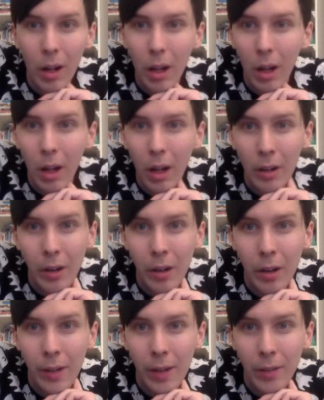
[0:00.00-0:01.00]
I don't know if
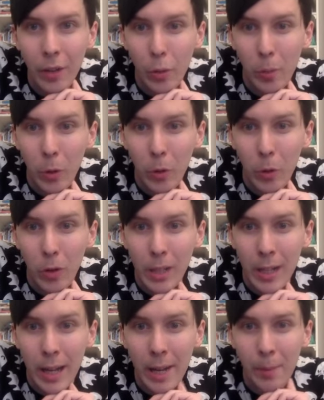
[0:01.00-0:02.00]
any of you were born on
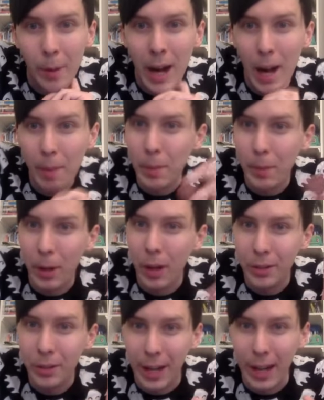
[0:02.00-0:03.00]
today, but happy
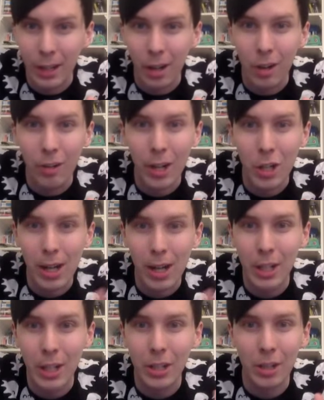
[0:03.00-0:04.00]
birthday!
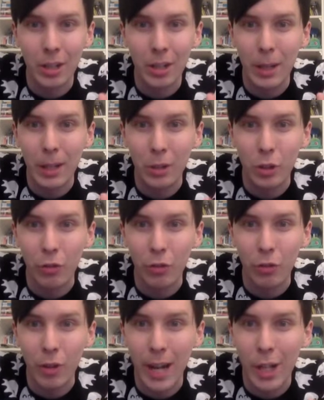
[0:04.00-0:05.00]
Congratulations on being such a
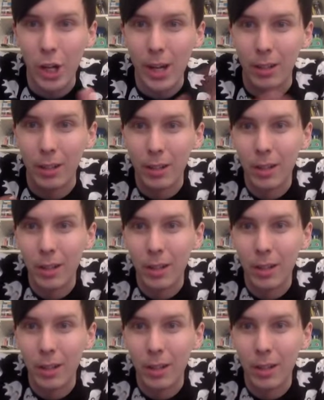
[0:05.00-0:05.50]
rare child.